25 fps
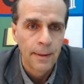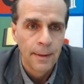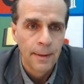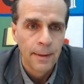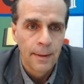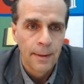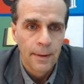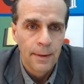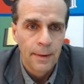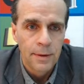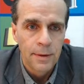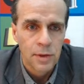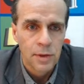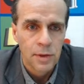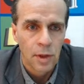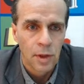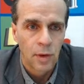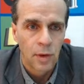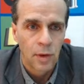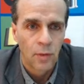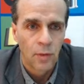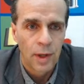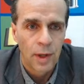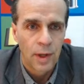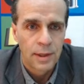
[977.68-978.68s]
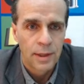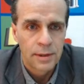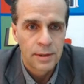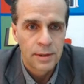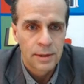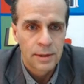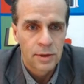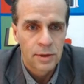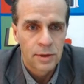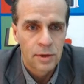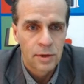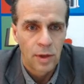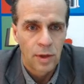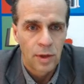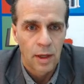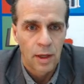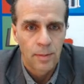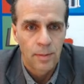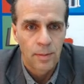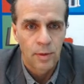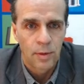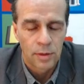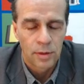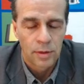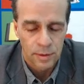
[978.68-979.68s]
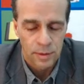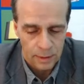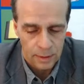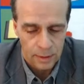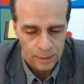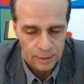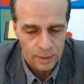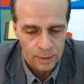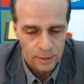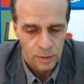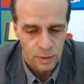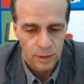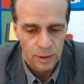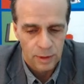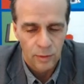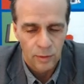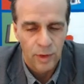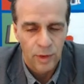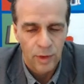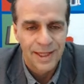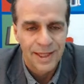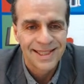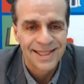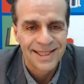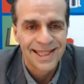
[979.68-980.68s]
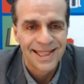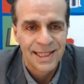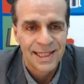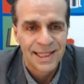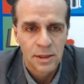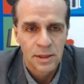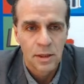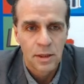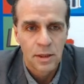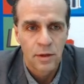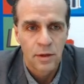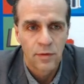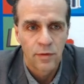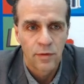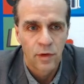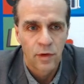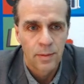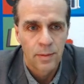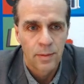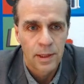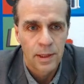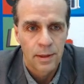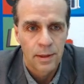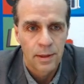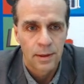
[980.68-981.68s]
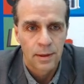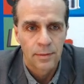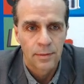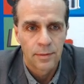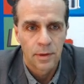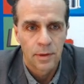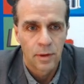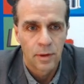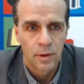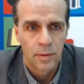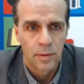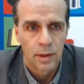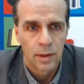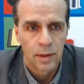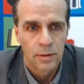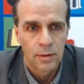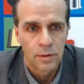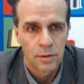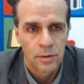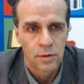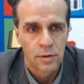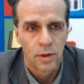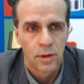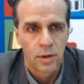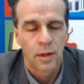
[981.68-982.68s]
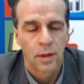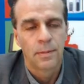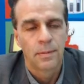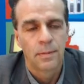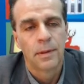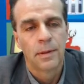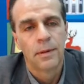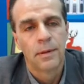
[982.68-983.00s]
So where does it stop, or sorry, where does it continue from here? We don't want it to stop.